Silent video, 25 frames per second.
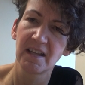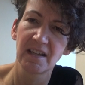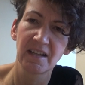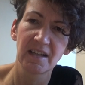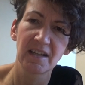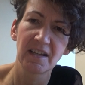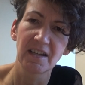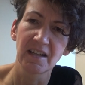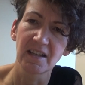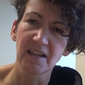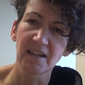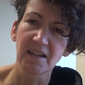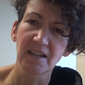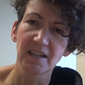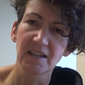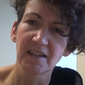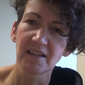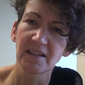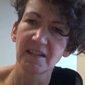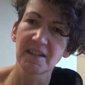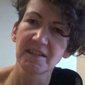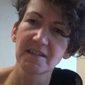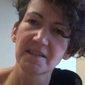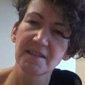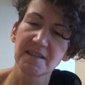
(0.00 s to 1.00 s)

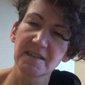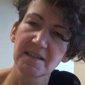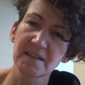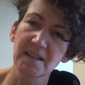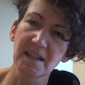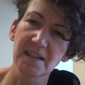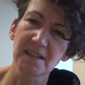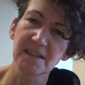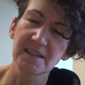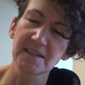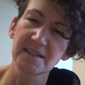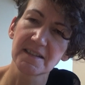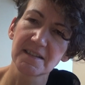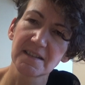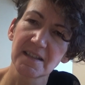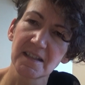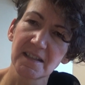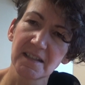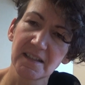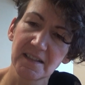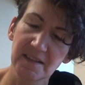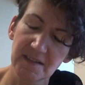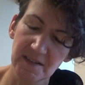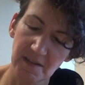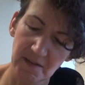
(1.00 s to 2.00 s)
that's
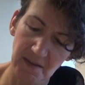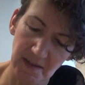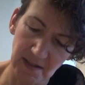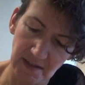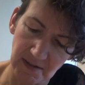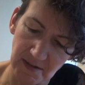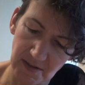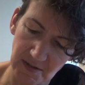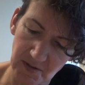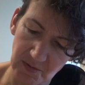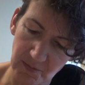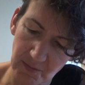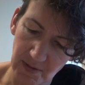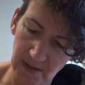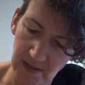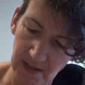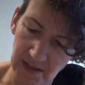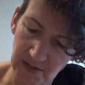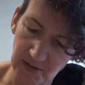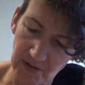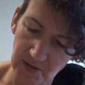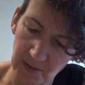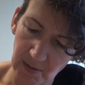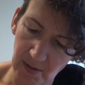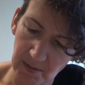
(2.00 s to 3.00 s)
something that's really
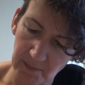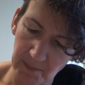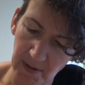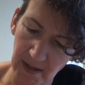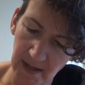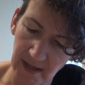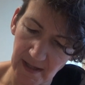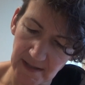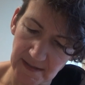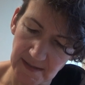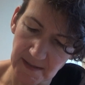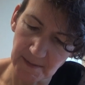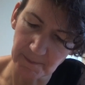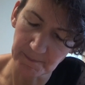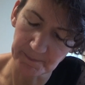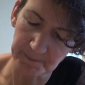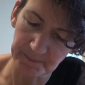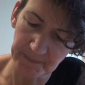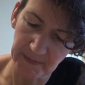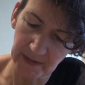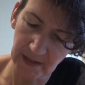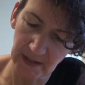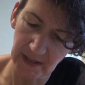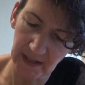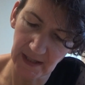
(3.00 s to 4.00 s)
doing my head in.
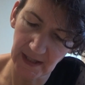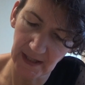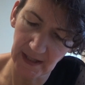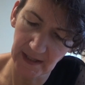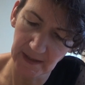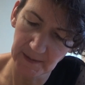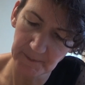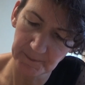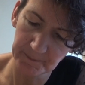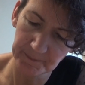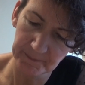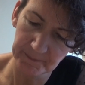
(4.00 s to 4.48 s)
Okay.